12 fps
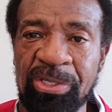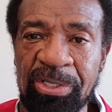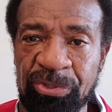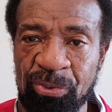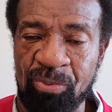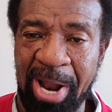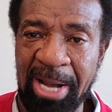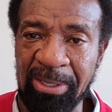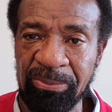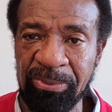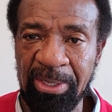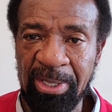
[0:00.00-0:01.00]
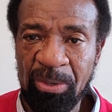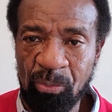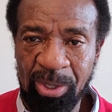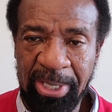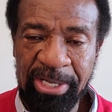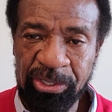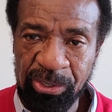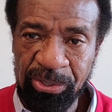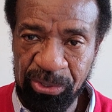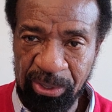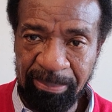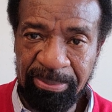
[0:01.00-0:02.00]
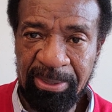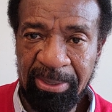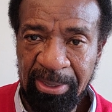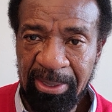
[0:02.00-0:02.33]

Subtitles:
is around relationships,